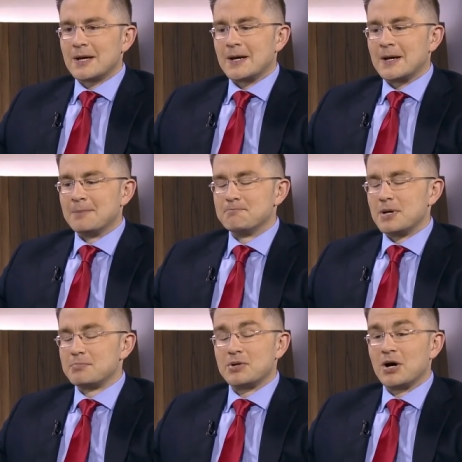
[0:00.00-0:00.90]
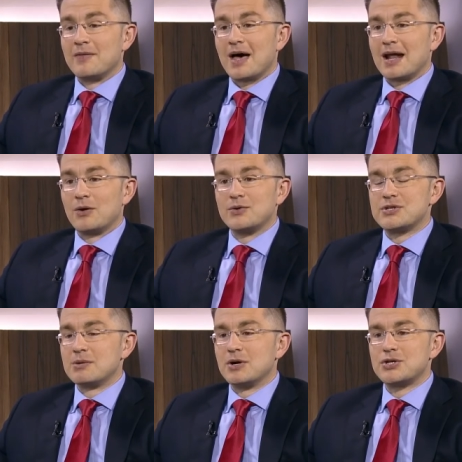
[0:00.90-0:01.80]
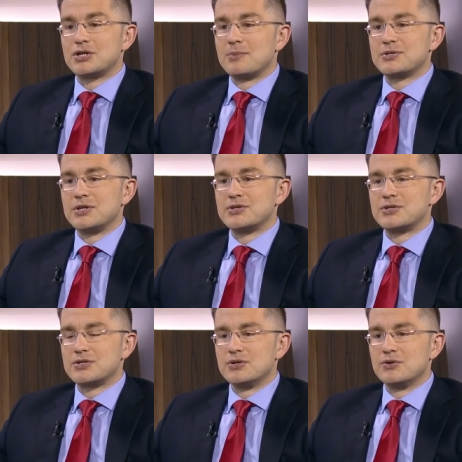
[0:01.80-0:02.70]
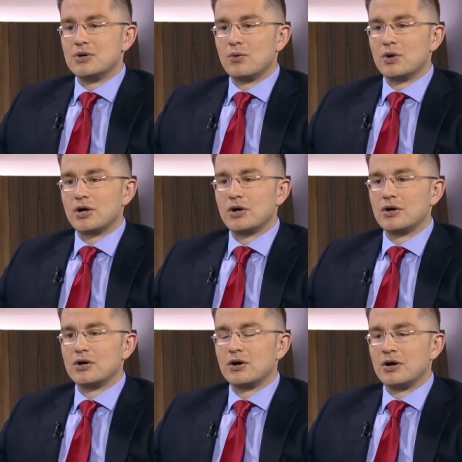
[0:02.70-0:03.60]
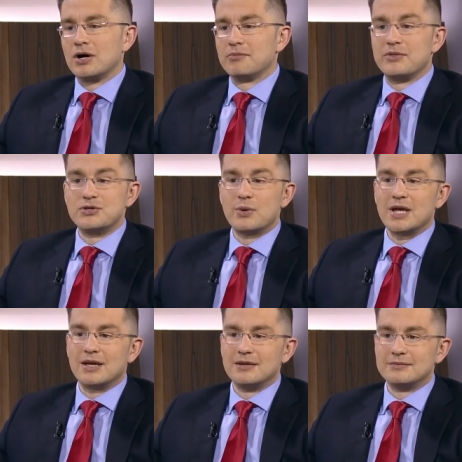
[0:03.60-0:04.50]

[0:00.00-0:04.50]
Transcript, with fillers: Um, but beyond that, I don't see much substance to uh, what occurred uh, this week.